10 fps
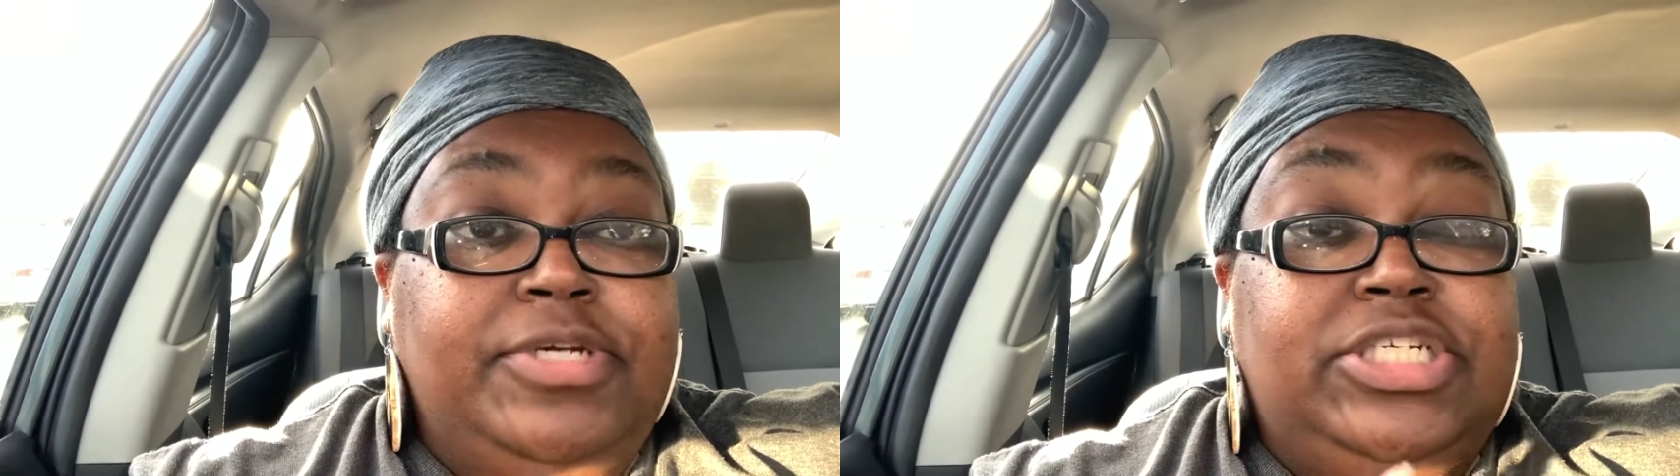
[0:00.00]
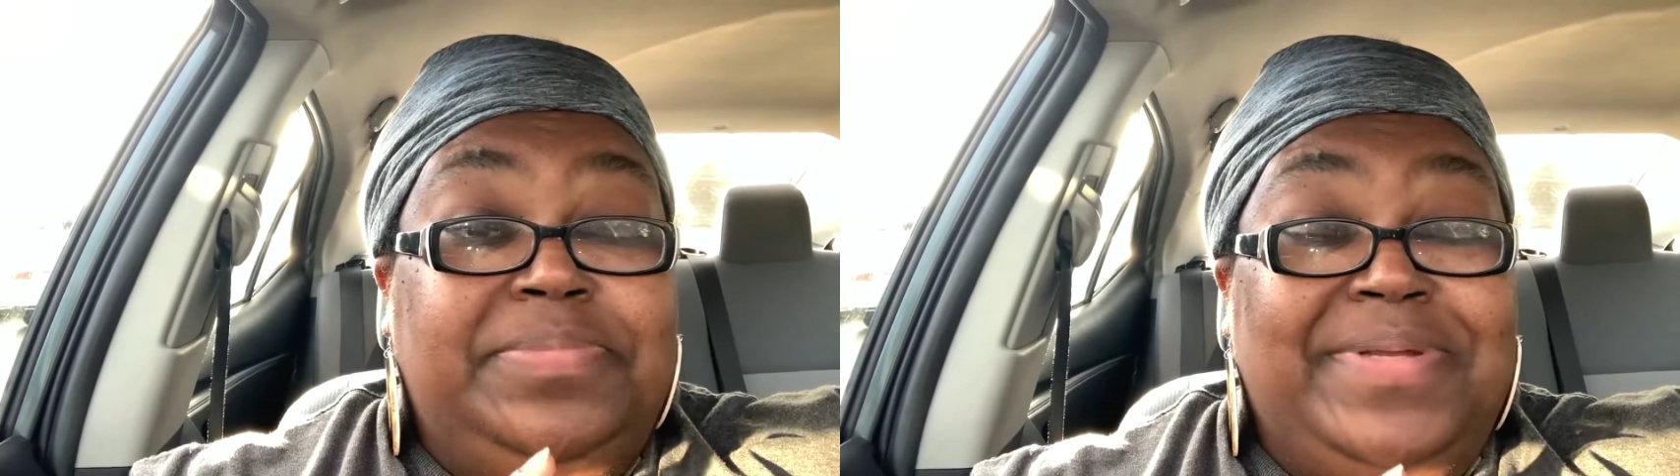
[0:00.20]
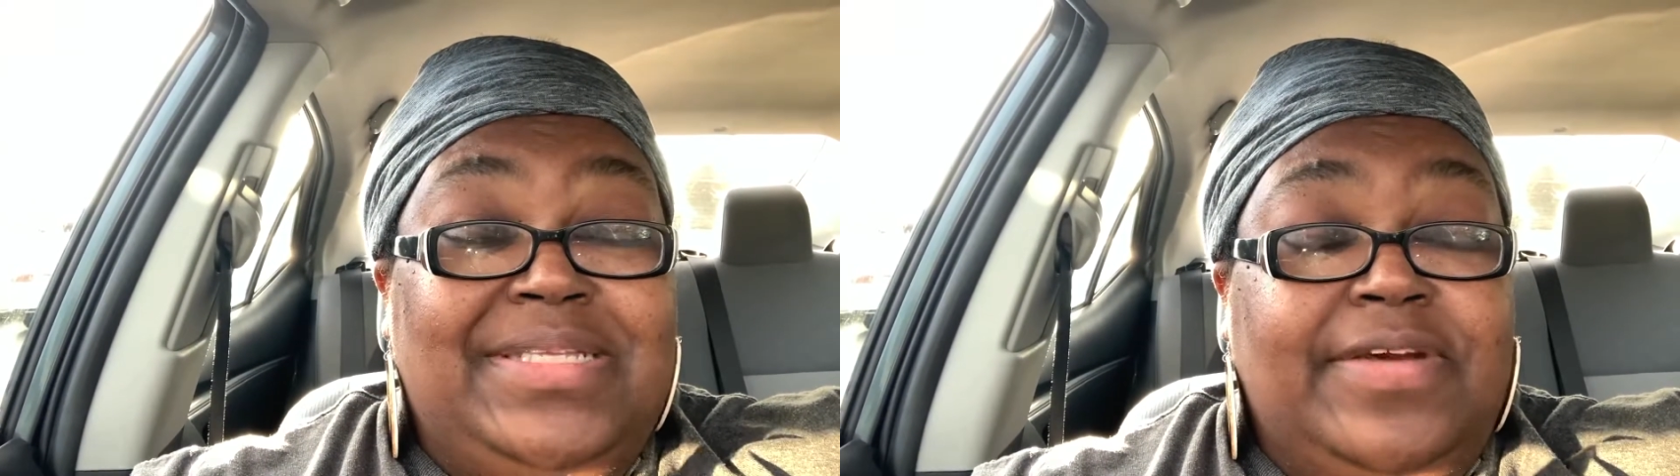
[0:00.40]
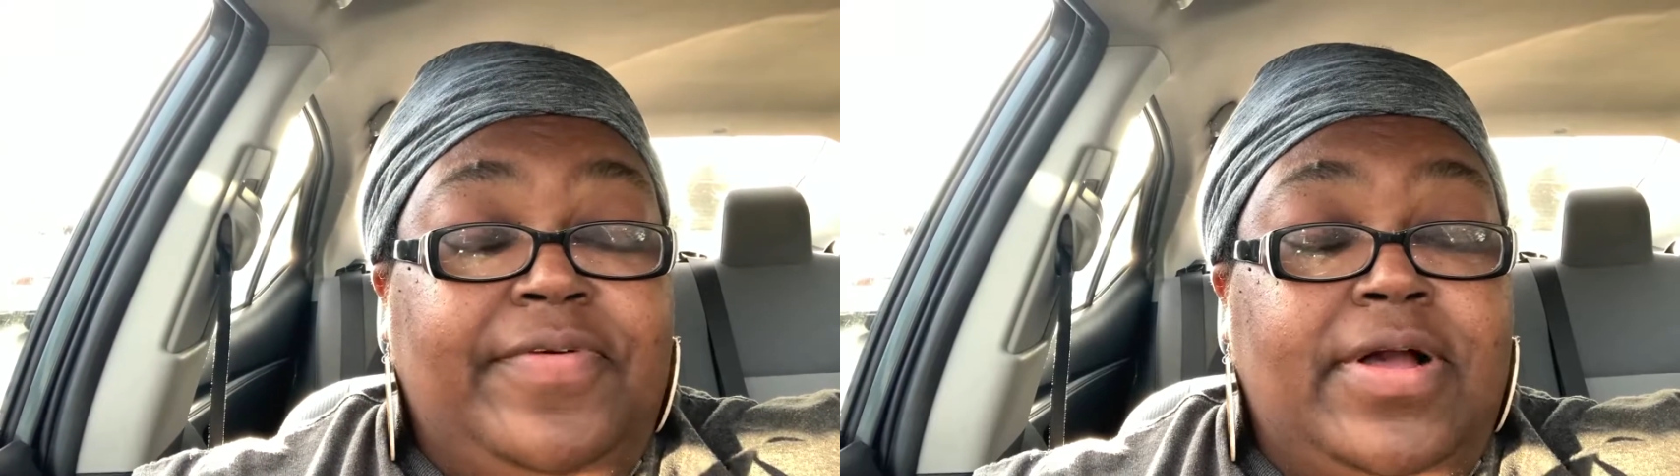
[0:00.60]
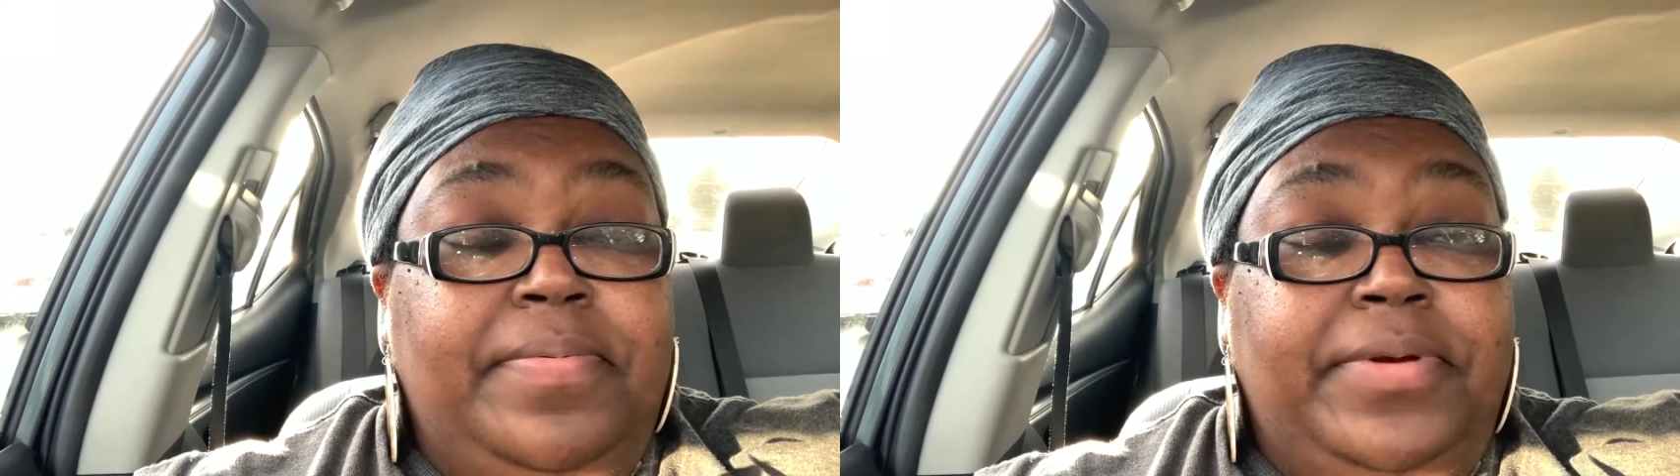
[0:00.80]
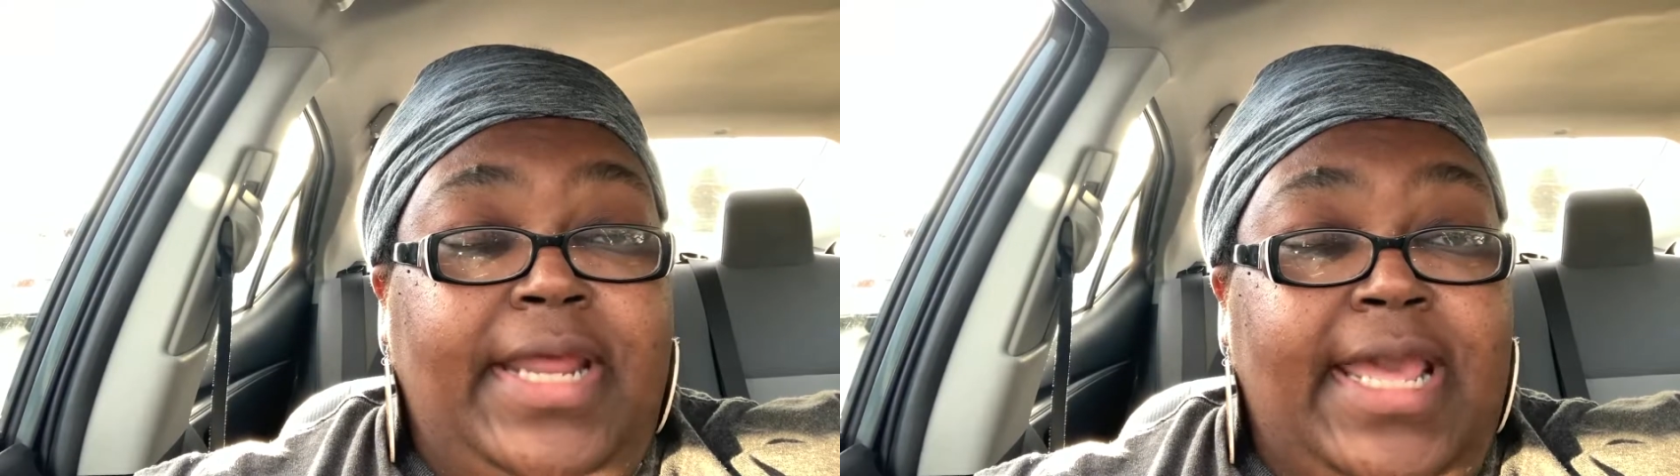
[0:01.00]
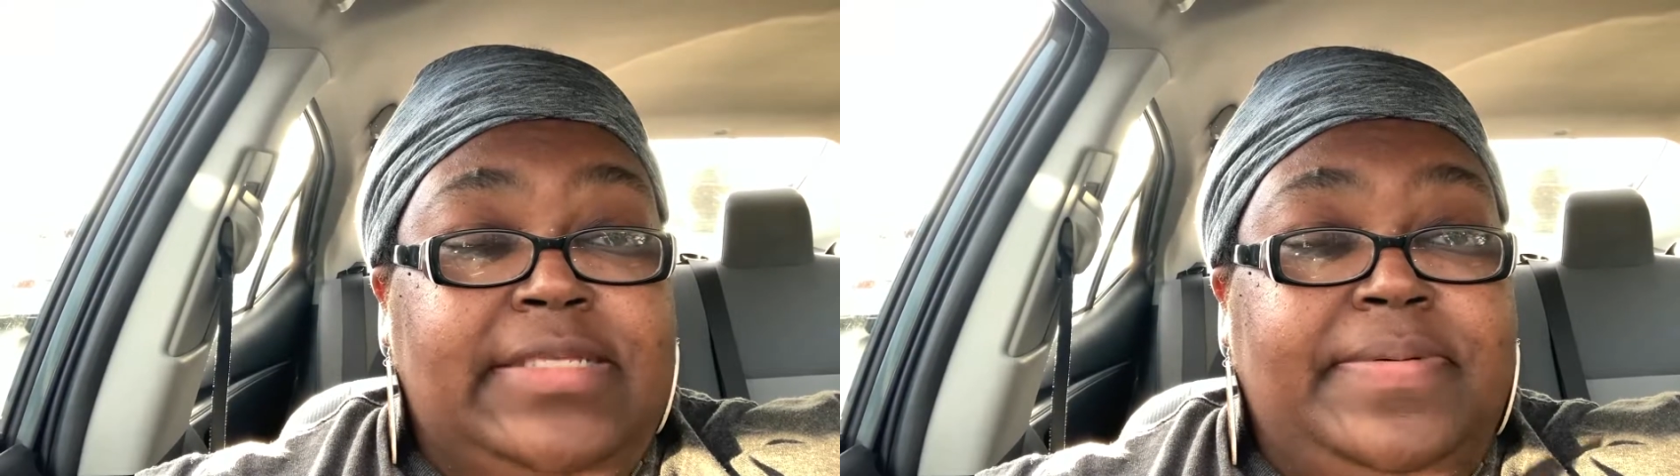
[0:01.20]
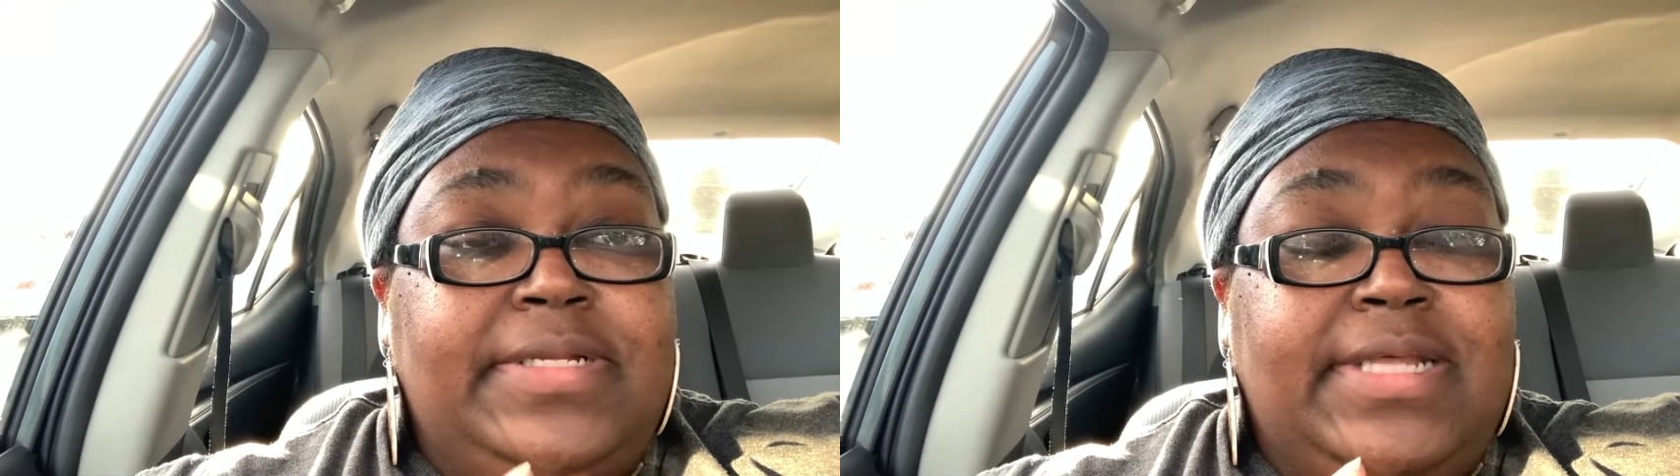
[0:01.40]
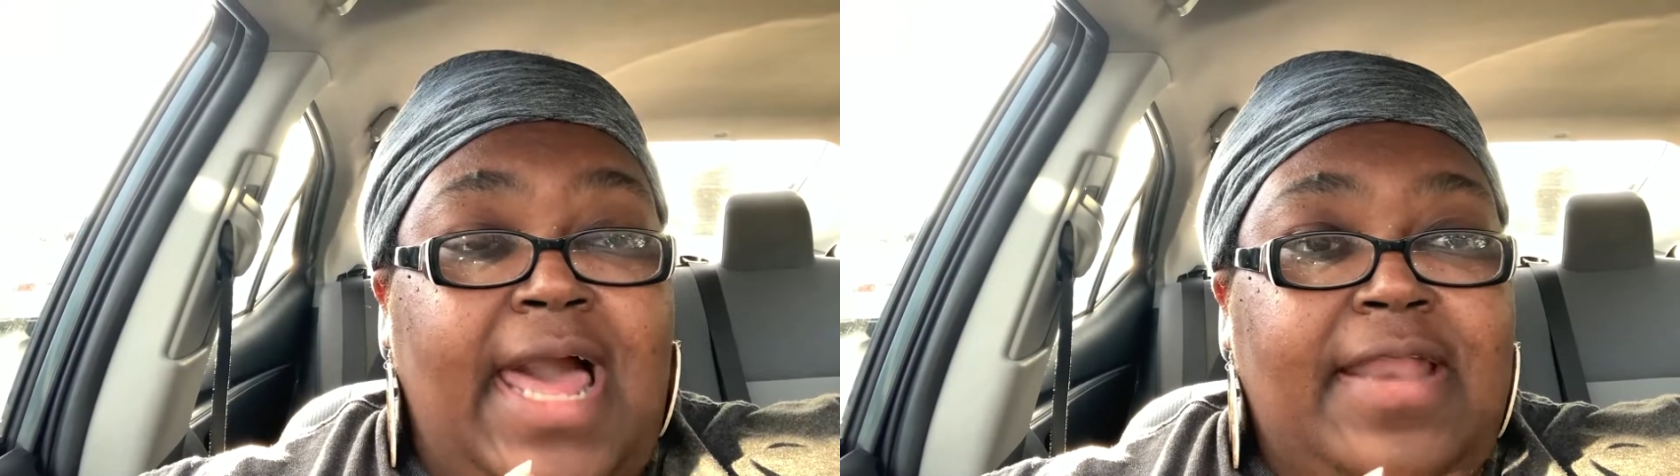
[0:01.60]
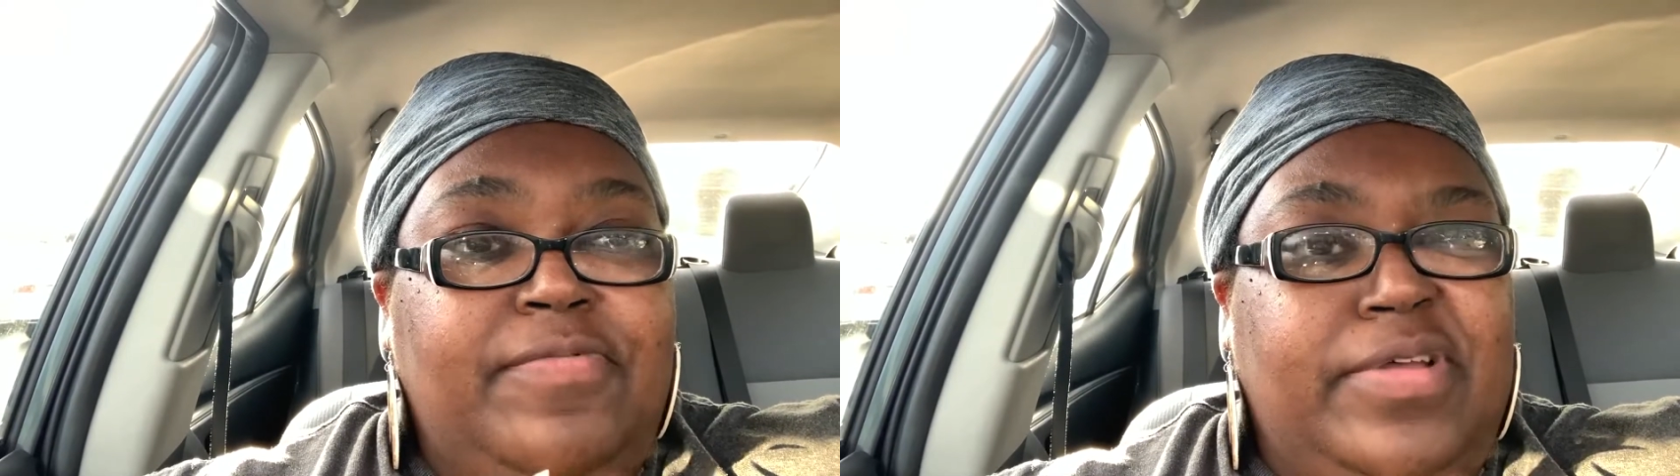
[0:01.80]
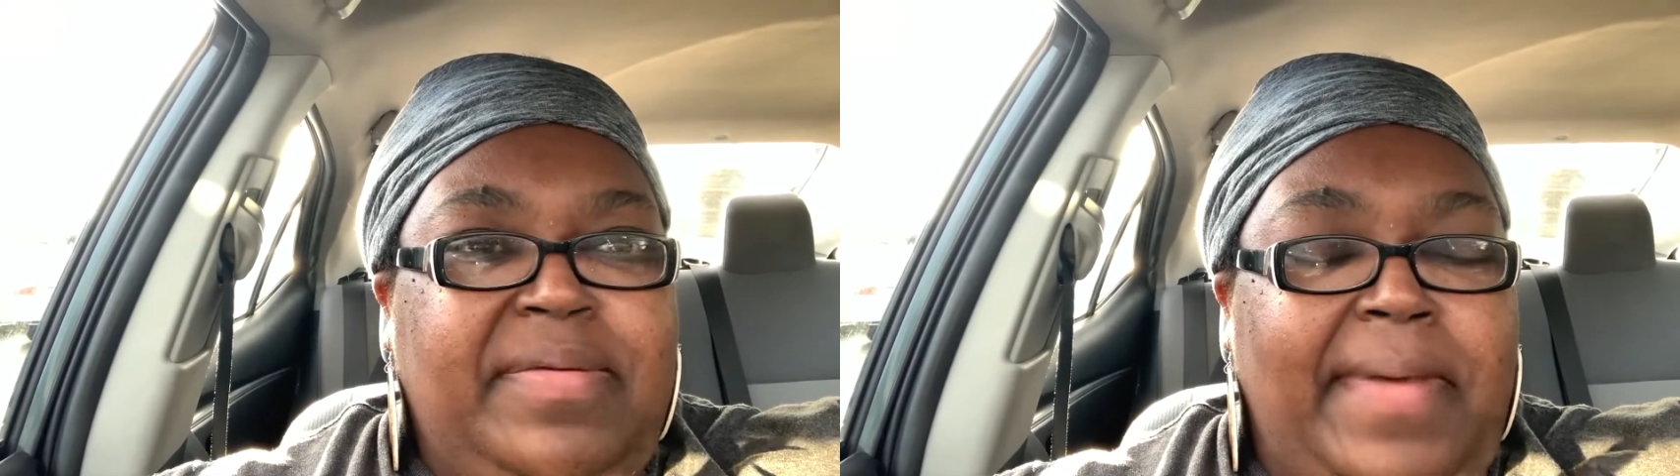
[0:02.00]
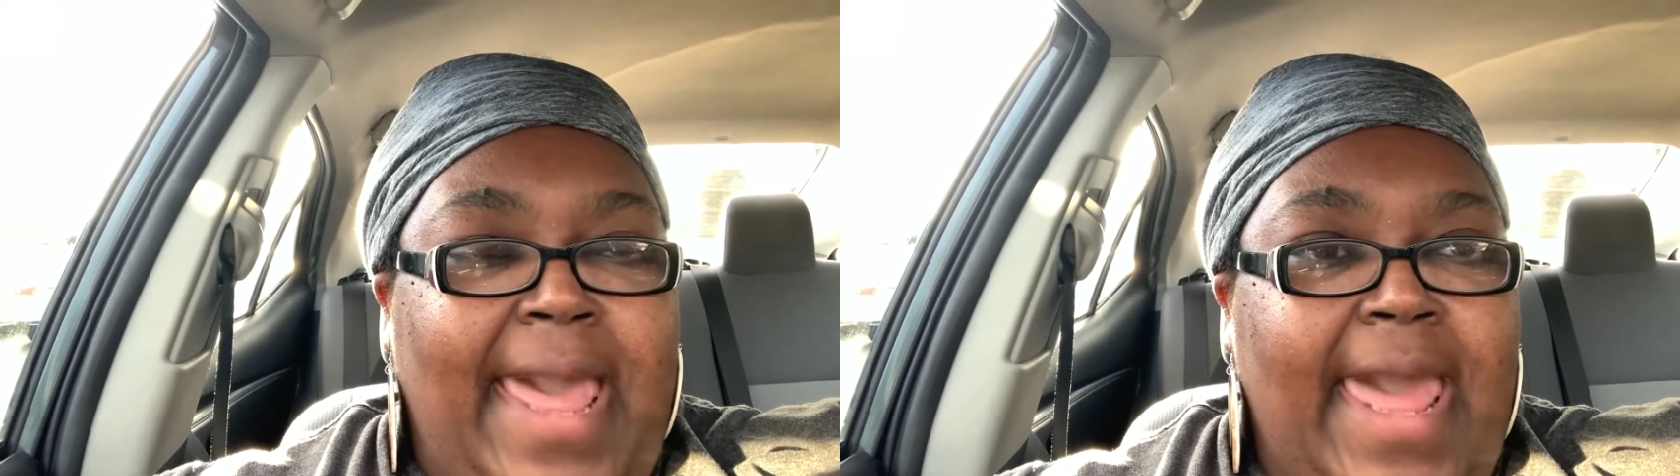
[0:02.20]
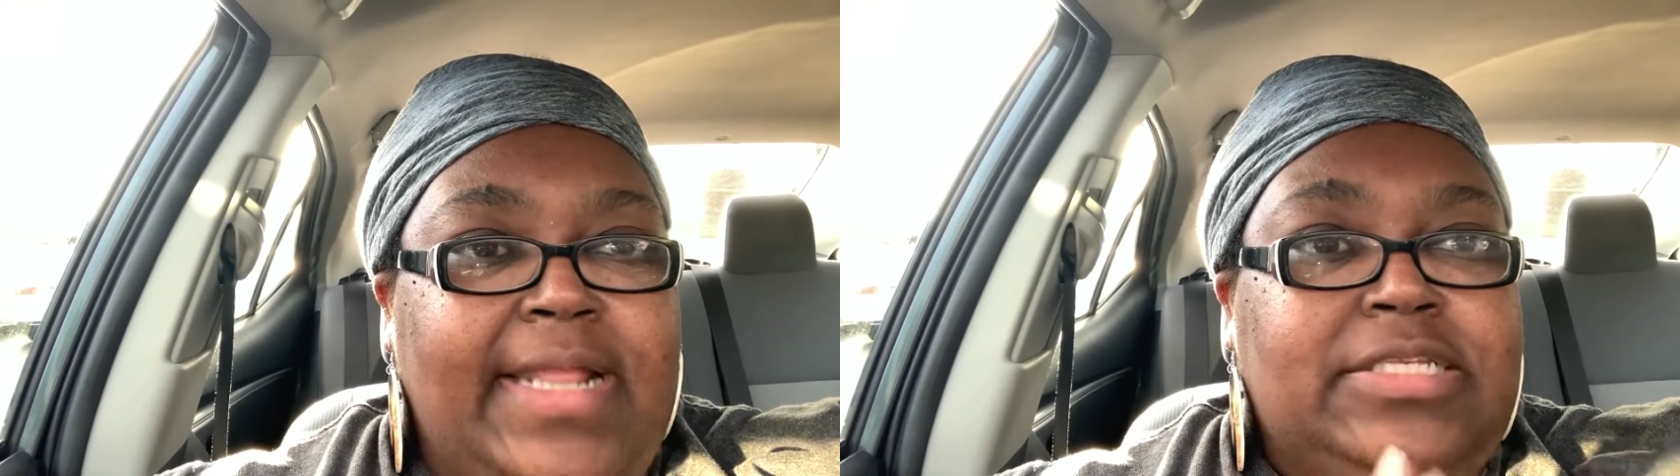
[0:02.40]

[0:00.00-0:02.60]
She's been sick for a couple of days, but it's gotten really bad.